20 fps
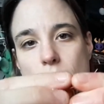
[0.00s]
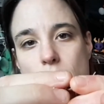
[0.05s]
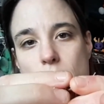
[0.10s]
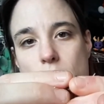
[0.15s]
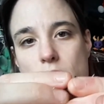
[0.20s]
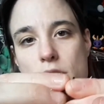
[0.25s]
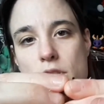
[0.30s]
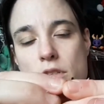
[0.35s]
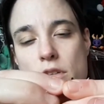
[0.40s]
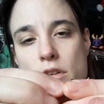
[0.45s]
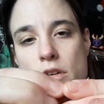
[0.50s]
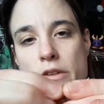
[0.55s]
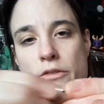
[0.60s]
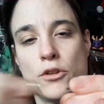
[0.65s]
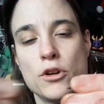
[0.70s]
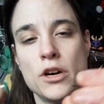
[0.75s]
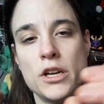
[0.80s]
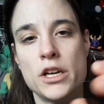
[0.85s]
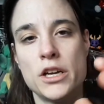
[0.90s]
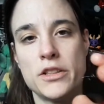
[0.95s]
So I've
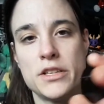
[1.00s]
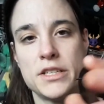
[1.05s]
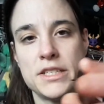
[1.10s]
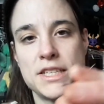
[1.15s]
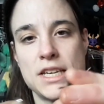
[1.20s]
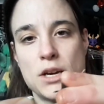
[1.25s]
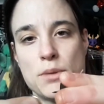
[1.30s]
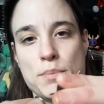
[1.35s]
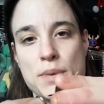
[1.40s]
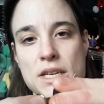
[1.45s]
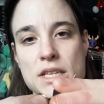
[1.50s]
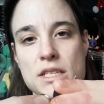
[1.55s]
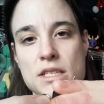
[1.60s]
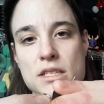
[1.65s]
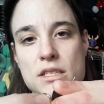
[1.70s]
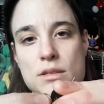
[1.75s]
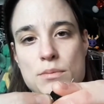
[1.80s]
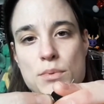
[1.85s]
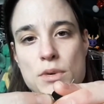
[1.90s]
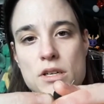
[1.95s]
got another set of
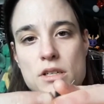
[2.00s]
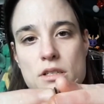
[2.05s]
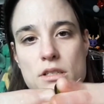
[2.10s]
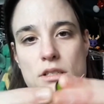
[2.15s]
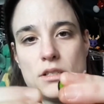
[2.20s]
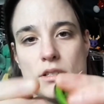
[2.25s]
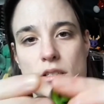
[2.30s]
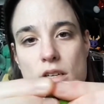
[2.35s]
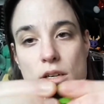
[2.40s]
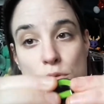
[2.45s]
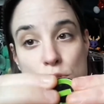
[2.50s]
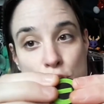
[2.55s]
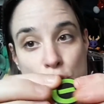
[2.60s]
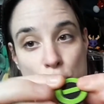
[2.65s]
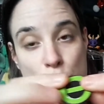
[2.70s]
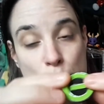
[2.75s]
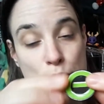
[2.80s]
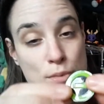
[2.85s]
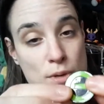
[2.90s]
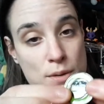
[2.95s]
pins, but I'll show
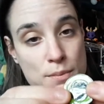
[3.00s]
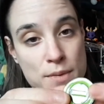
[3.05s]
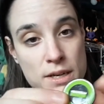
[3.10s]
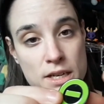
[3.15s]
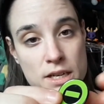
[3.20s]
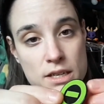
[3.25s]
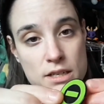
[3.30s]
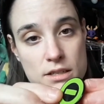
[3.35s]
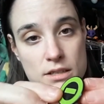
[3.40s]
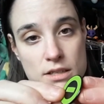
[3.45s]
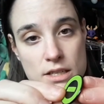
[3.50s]
them in a minute.